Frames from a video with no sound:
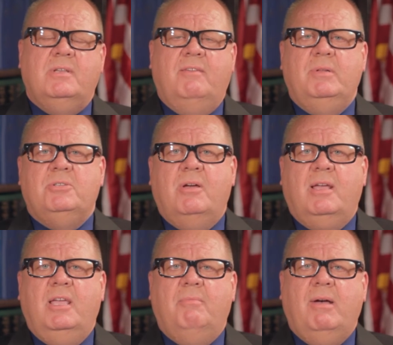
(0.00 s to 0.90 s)
I've been
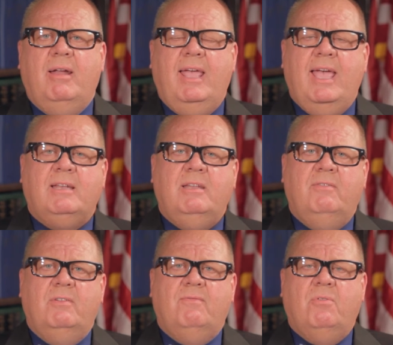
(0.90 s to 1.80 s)
talking about
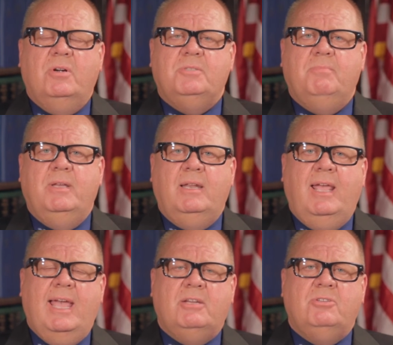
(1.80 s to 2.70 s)
active enforcement
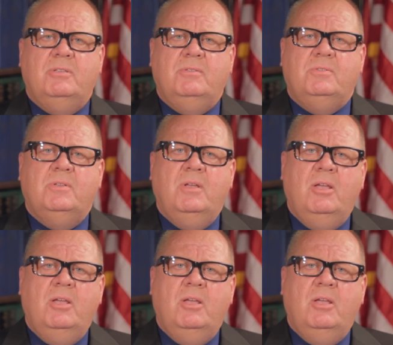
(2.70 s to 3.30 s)
actions.